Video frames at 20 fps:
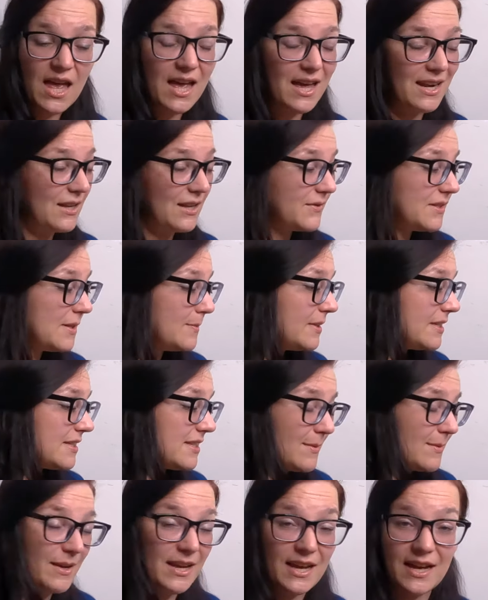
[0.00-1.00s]
I left some
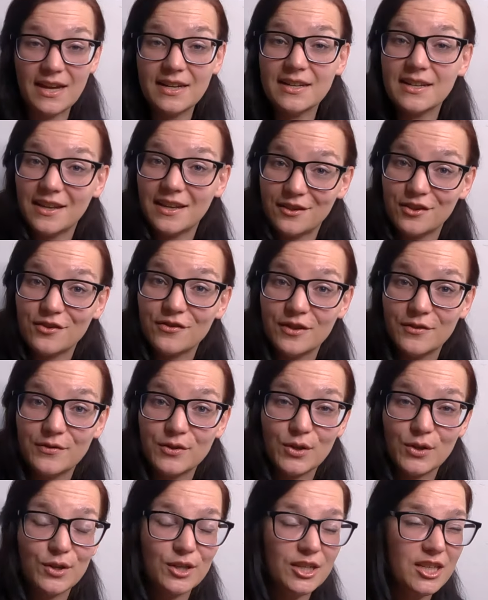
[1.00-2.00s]
Disney behind at the
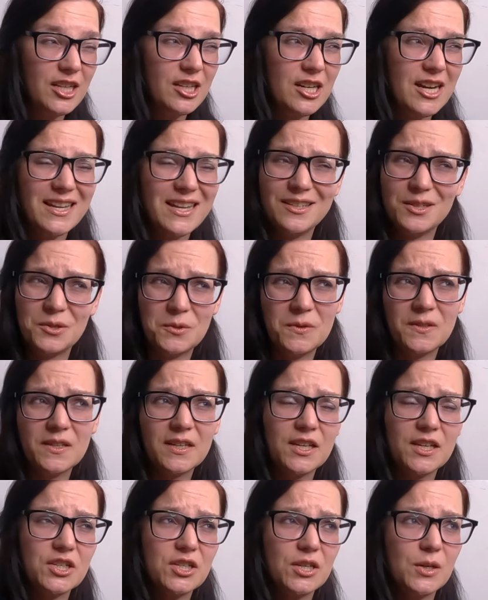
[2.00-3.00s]
thrift earlier. I don't
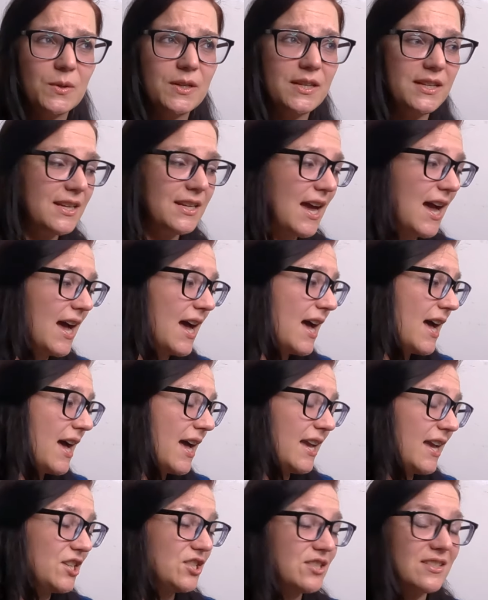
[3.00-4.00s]
think I showed it.
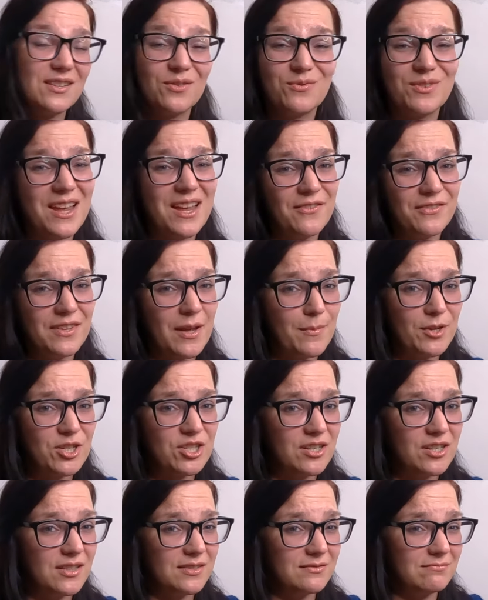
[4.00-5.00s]
I just don't have that
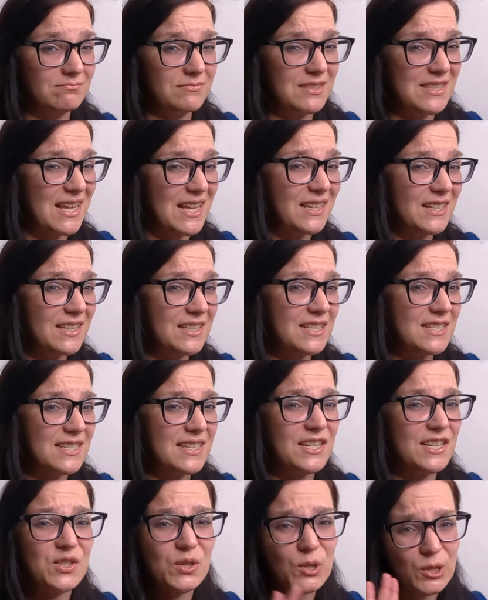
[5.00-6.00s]
much luck selling
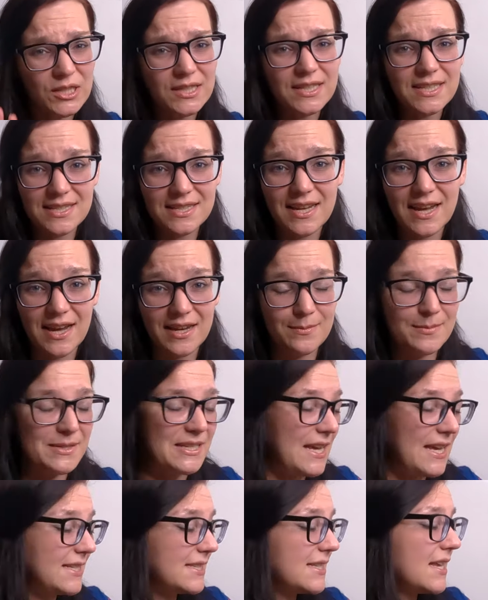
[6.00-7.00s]
Disney. Certain Disney
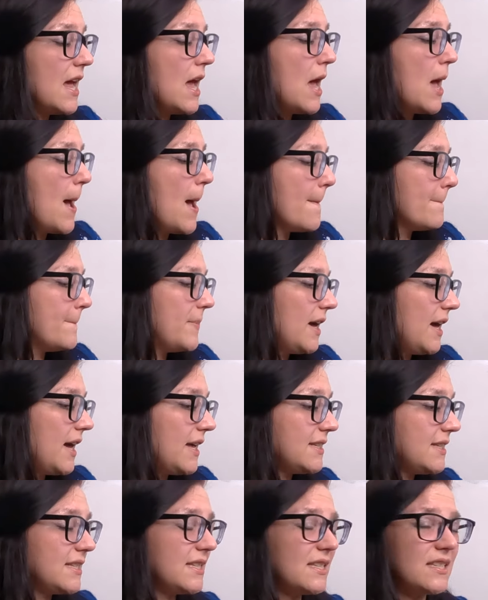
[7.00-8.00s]
items, yes,
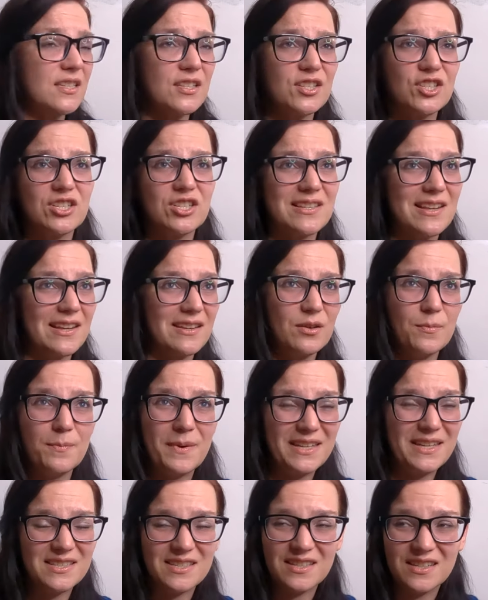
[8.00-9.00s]
but just like your
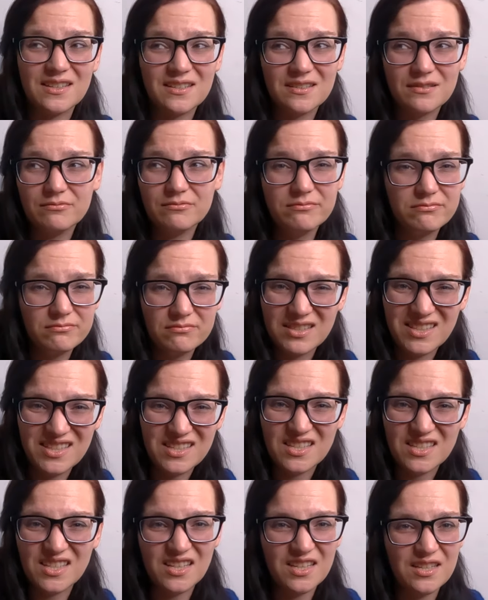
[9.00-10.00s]
basic
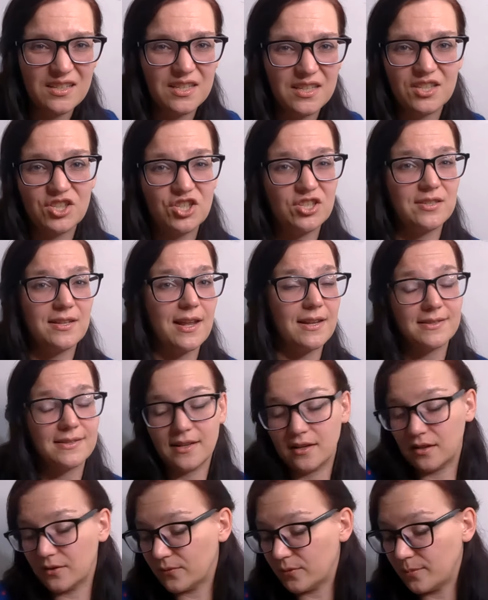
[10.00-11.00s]
Disney, it's just not
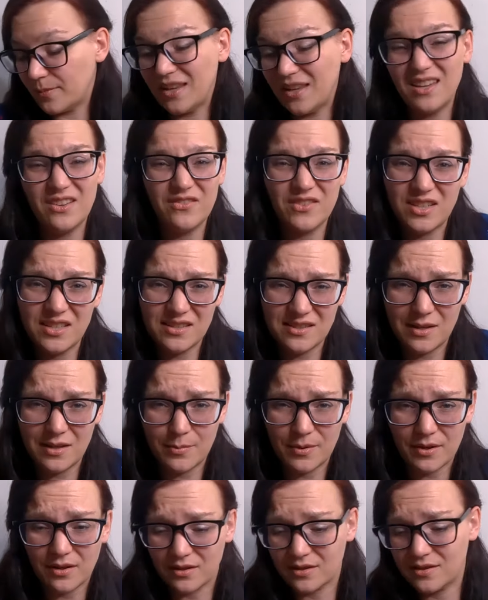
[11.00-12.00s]
selling for me. Even Disney
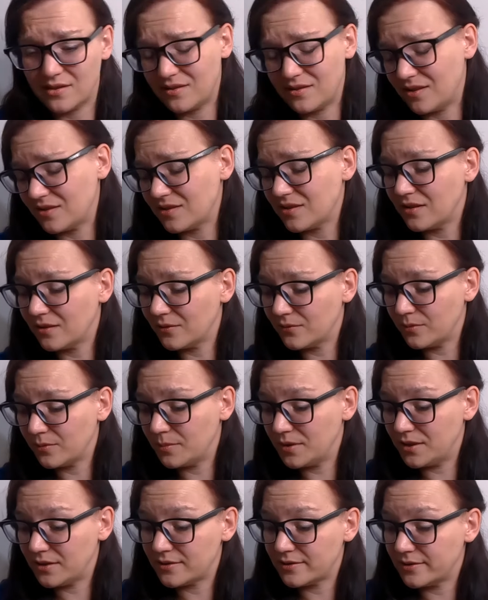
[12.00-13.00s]
Parks is not selling for
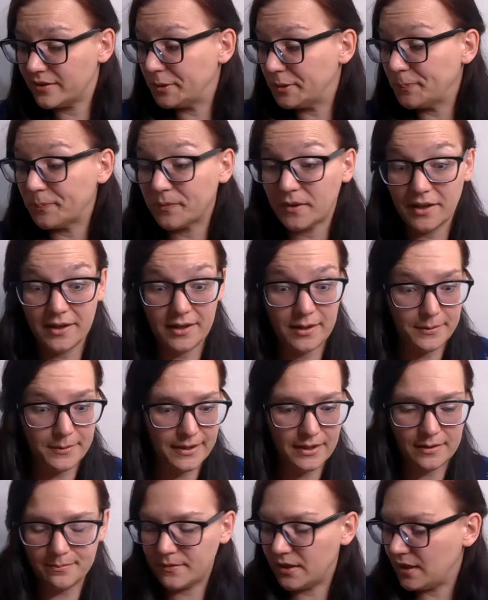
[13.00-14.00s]
me. So
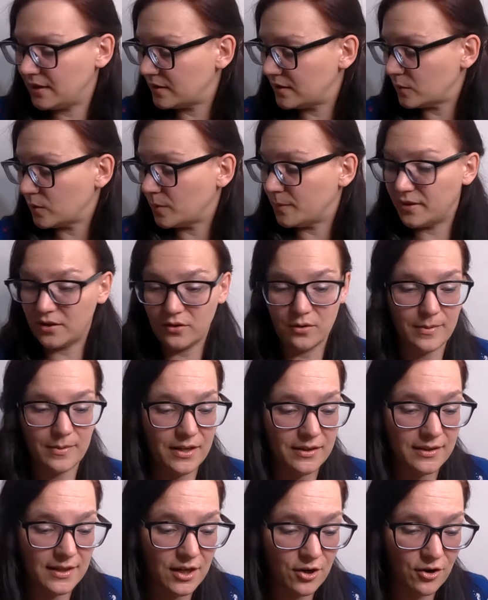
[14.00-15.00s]
anyway, not that we're bitter
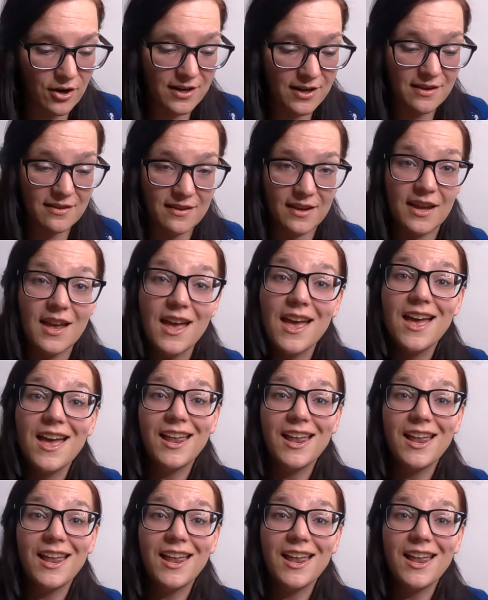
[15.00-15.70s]
about that or anything.